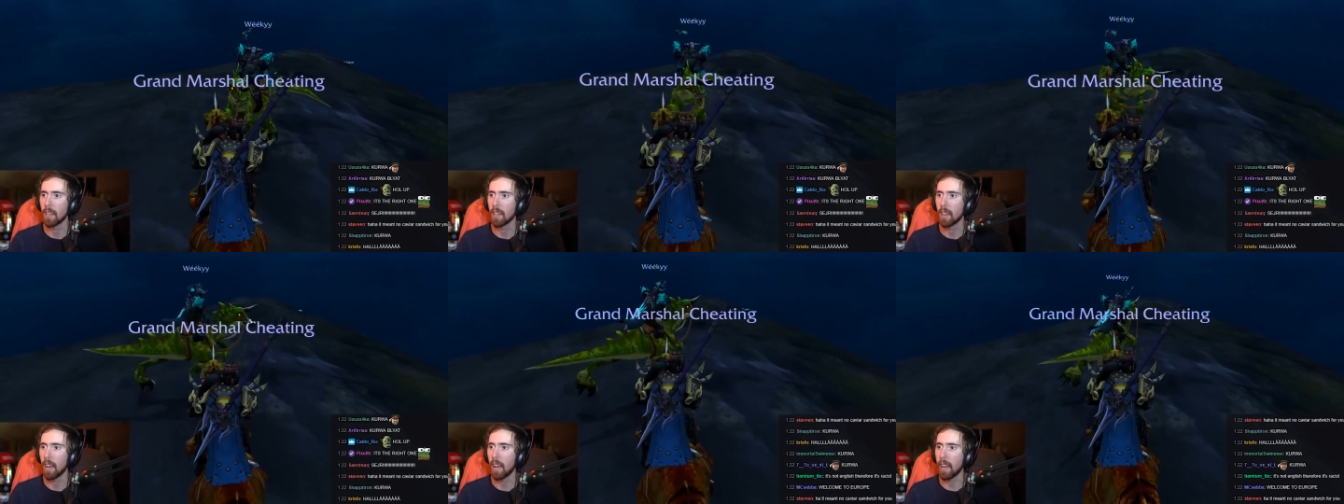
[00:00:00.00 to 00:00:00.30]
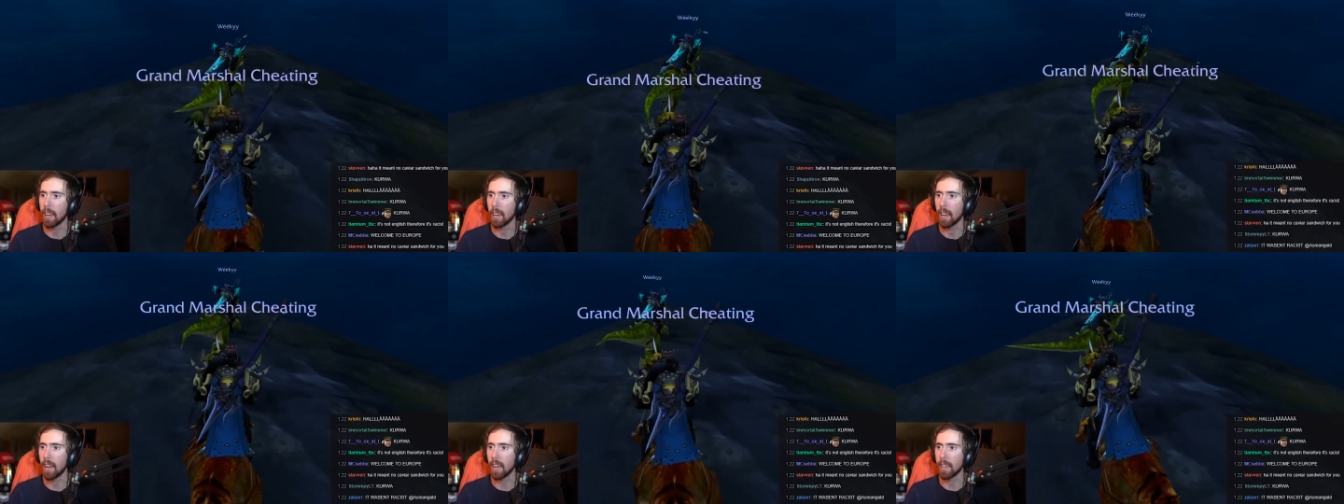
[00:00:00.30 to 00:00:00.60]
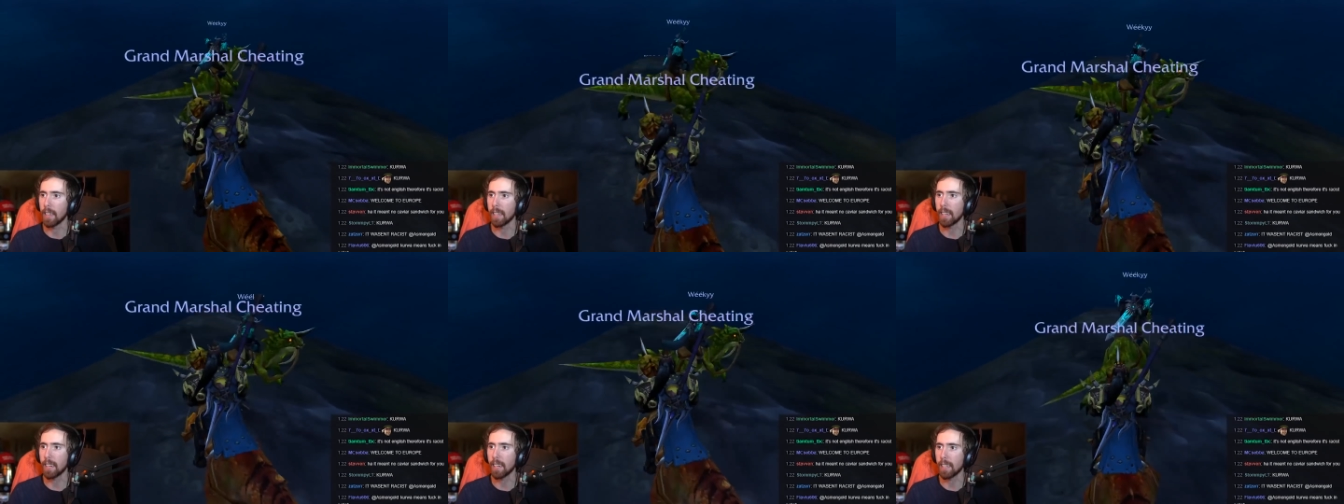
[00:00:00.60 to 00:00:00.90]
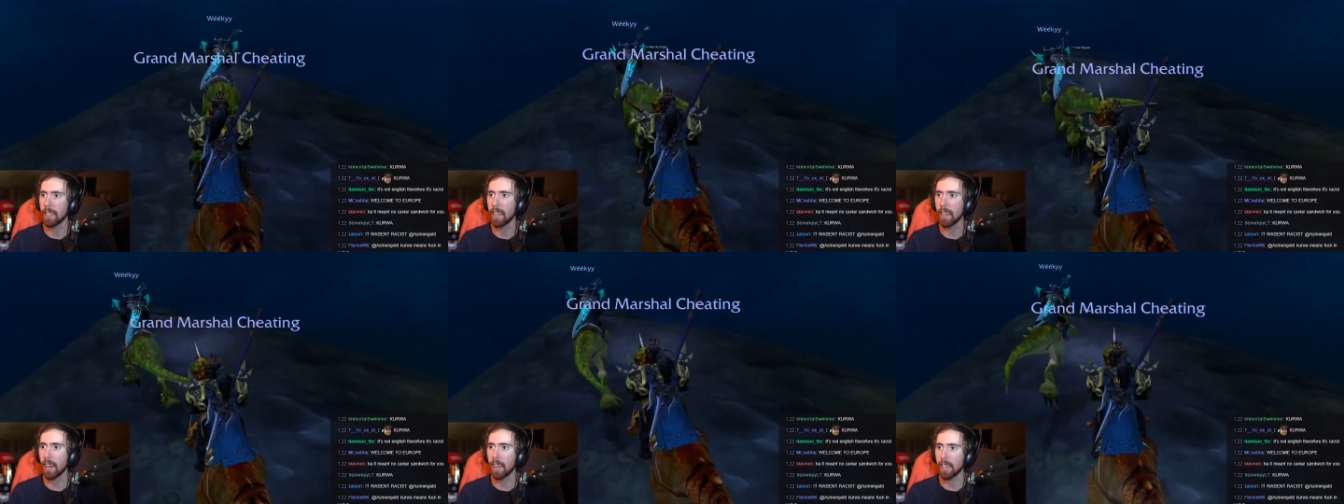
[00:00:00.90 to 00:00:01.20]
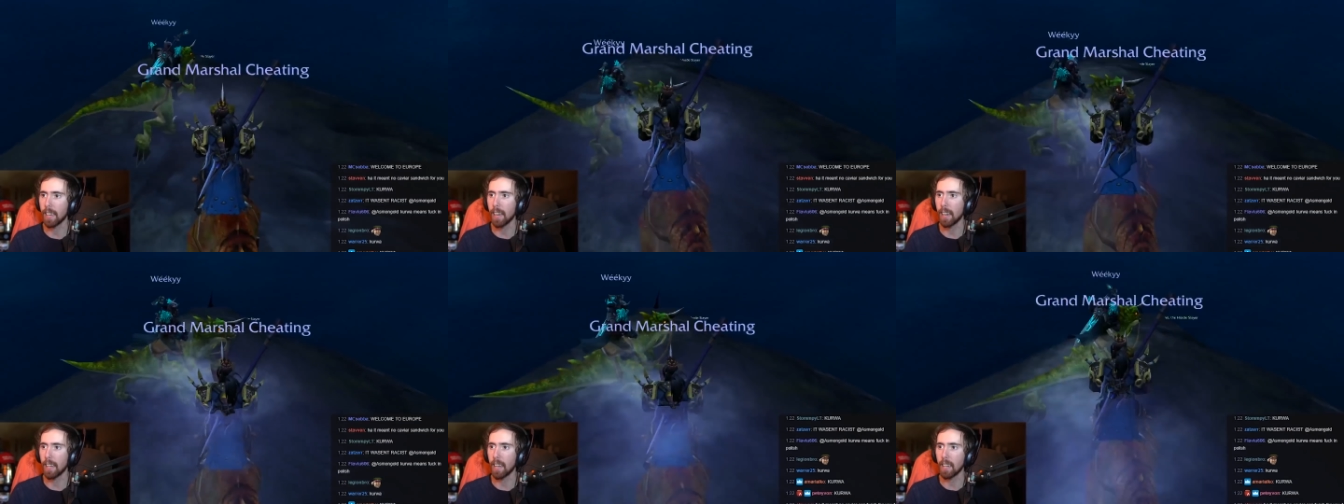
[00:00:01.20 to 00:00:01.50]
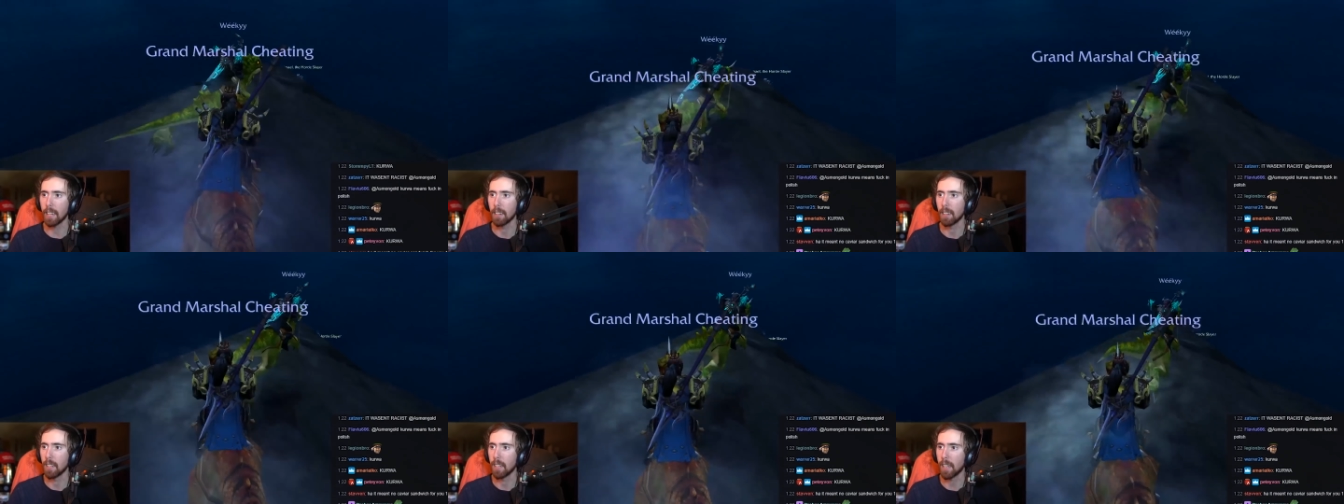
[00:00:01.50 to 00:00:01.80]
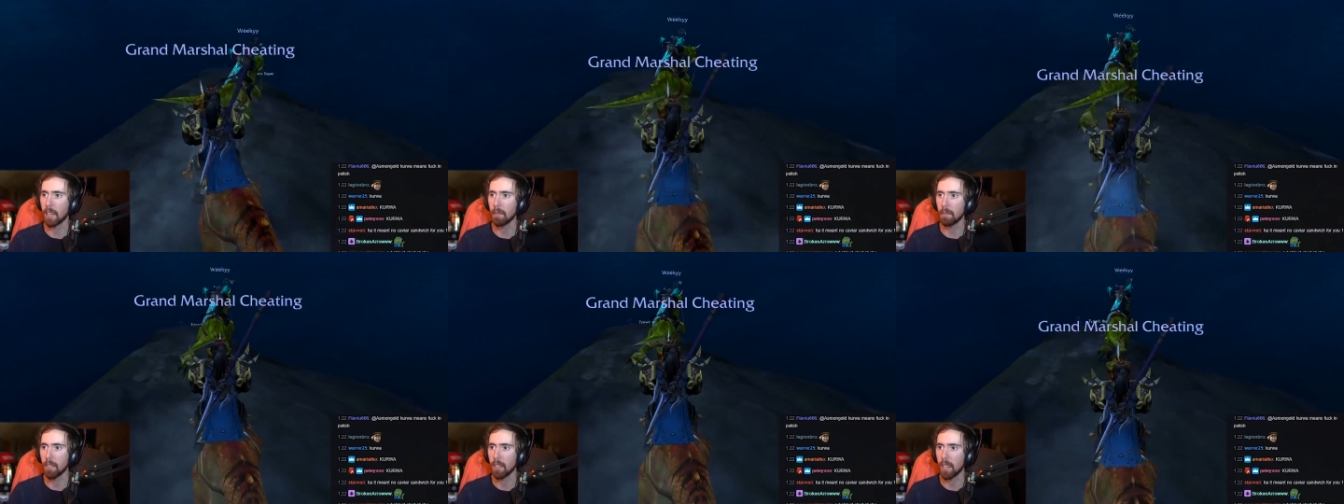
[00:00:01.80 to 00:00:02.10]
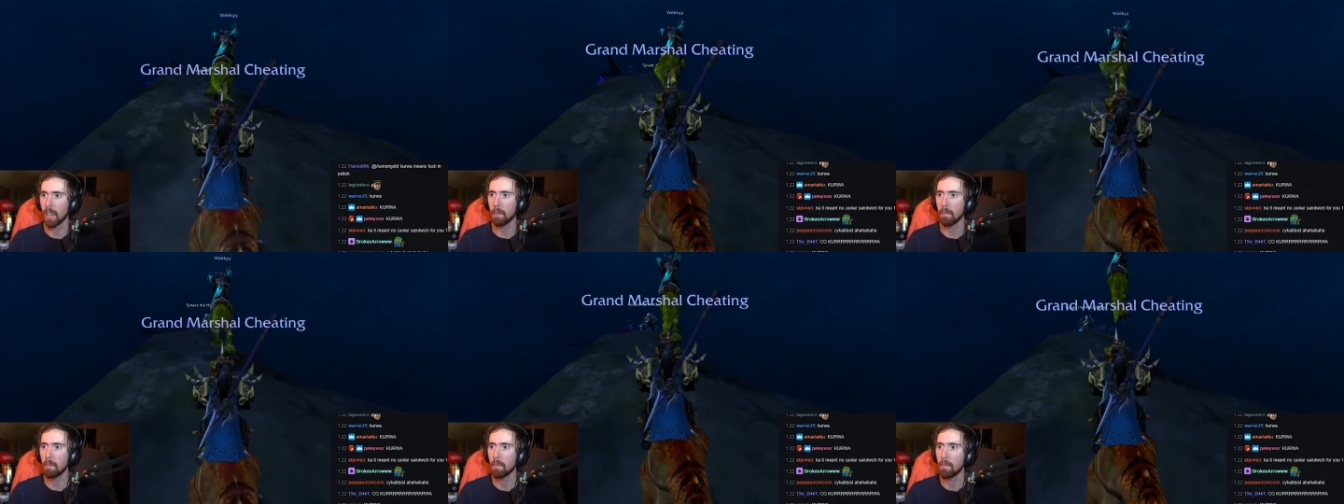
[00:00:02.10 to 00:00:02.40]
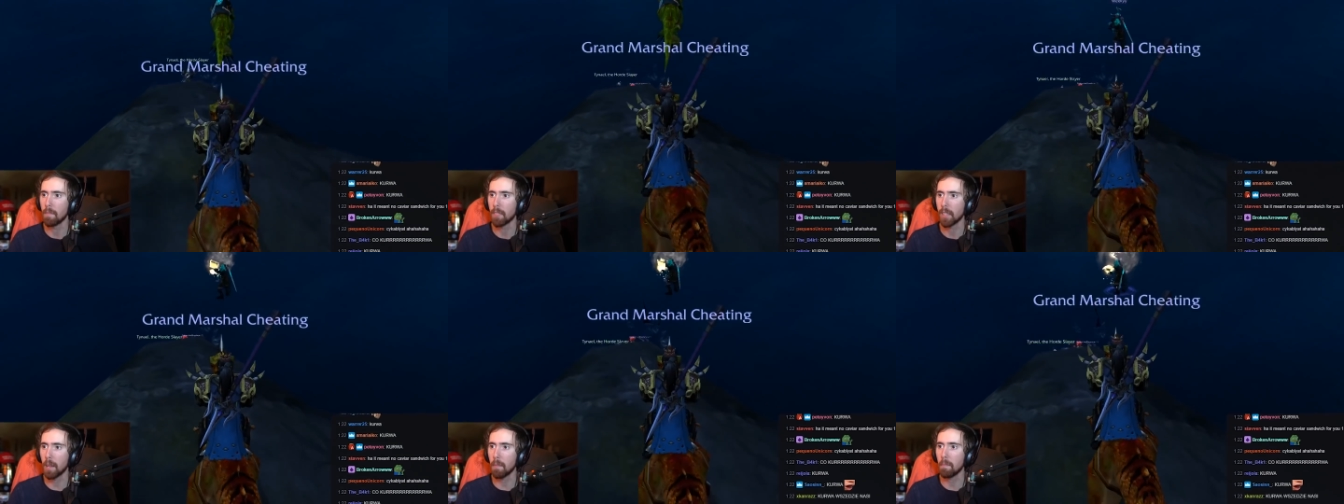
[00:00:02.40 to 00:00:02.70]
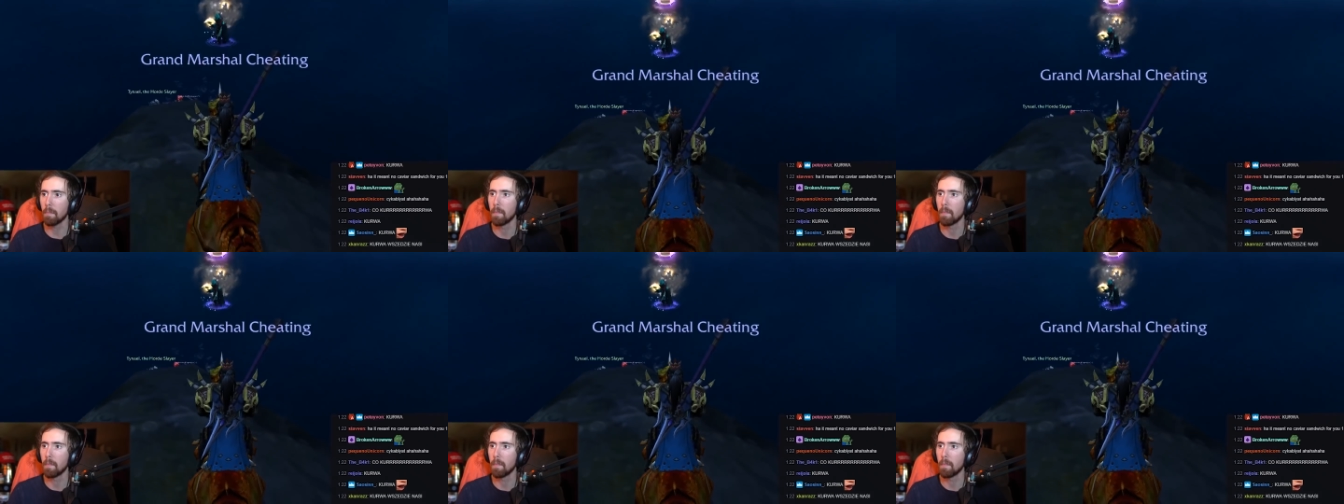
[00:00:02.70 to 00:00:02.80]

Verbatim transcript: Hey, hey, get, get, get, get, get, get, get.